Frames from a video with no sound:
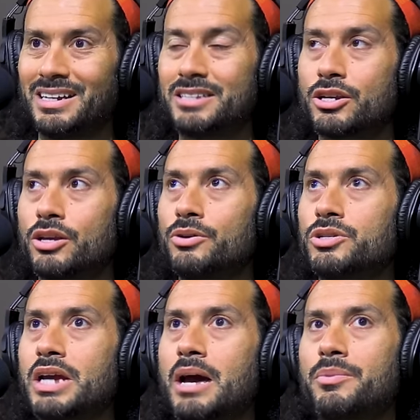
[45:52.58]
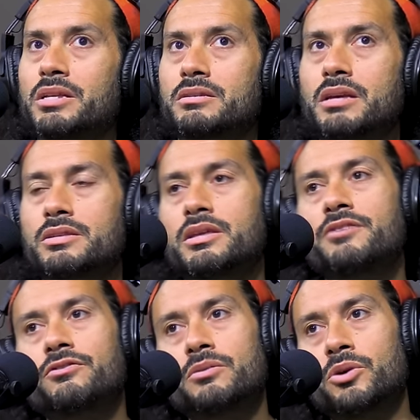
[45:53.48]
it's a huge gap, and it's it's there
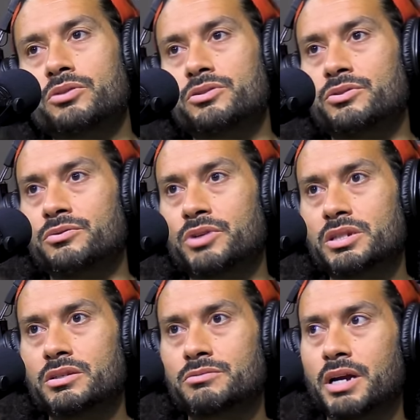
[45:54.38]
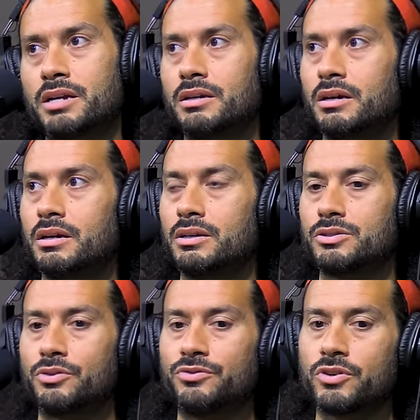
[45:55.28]
for a multitude of reasons, right?
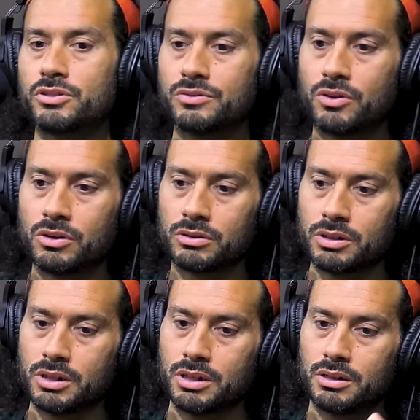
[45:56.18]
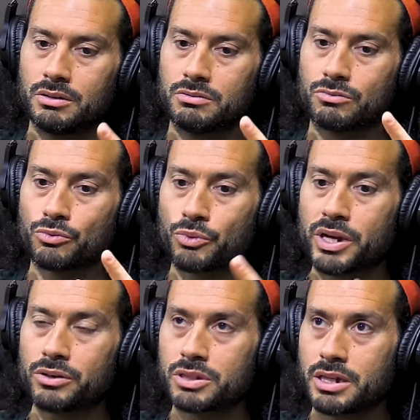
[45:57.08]
So first of all,
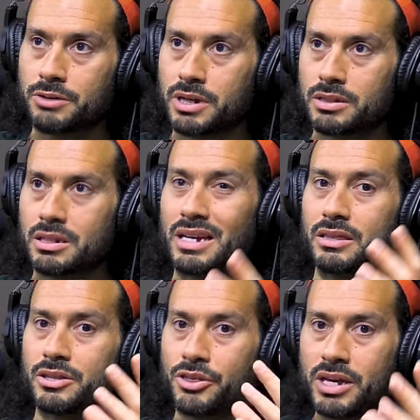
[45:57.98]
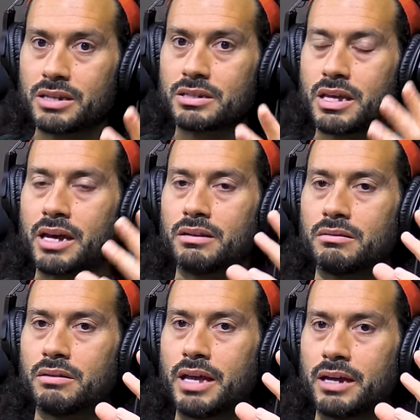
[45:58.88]
real secrets like the things that
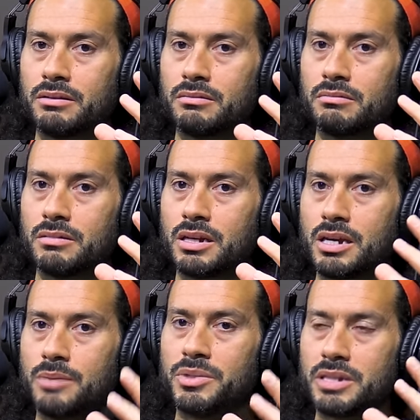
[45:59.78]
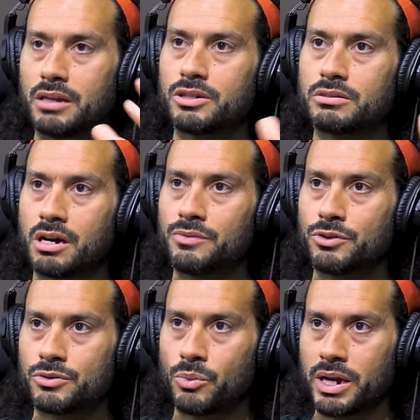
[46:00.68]
that keep intelligence
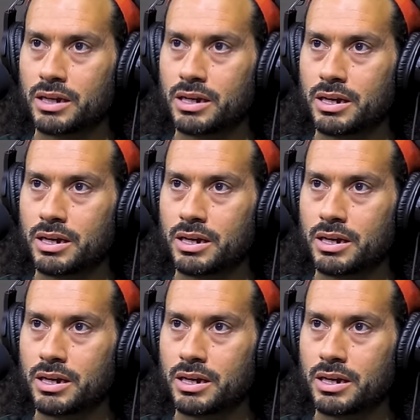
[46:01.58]
officers awake at